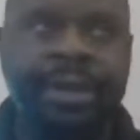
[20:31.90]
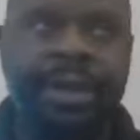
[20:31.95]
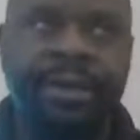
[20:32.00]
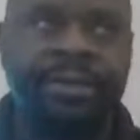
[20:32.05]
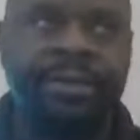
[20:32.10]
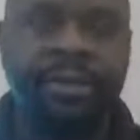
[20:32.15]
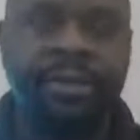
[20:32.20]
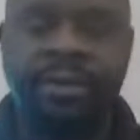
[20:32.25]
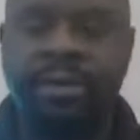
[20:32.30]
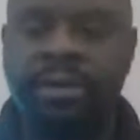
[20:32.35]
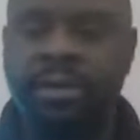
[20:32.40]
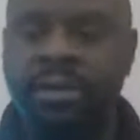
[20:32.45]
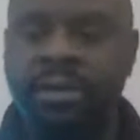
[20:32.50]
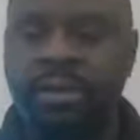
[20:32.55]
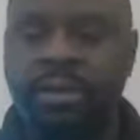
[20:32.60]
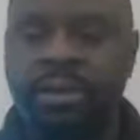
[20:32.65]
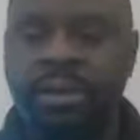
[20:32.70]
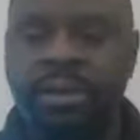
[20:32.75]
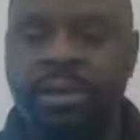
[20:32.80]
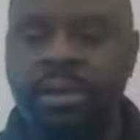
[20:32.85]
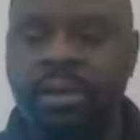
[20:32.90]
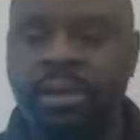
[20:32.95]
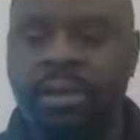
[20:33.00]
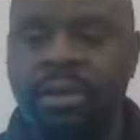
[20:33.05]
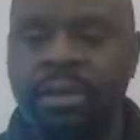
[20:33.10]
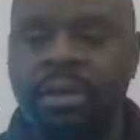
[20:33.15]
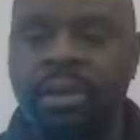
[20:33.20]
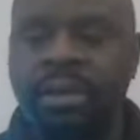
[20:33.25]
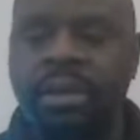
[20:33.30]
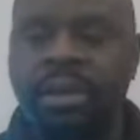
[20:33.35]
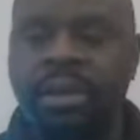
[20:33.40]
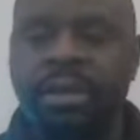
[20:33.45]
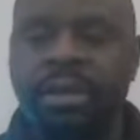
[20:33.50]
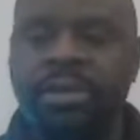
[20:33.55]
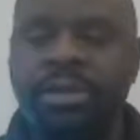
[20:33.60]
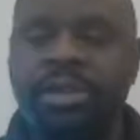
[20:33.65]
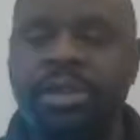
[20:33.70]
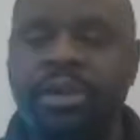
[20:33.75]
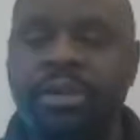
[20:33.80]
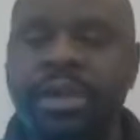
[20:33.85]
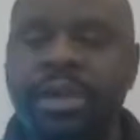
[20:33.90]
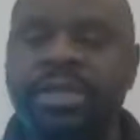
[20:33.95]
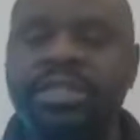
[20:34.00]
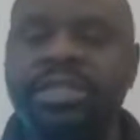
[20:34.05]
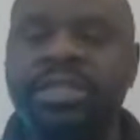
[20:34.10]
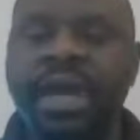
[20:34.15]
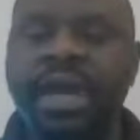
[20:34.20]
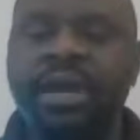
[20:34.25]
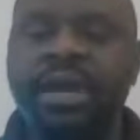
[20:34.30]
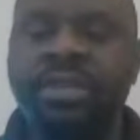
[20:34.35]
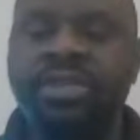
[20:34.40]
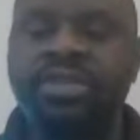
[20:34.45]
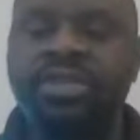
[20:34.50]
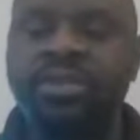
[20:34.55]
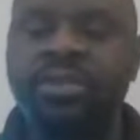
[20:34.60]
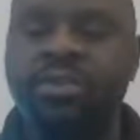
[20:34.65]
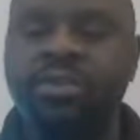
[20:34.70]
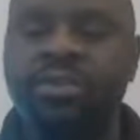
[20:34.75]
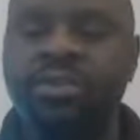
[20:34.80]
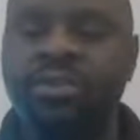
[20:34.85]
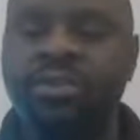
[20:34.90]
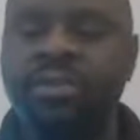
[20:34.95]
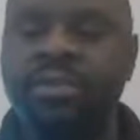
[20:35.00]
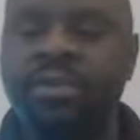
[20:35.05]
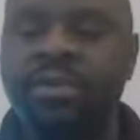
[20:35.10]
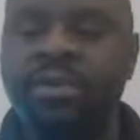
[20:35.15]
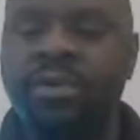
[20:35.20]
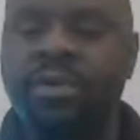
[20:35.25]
whatever. During Sunday school.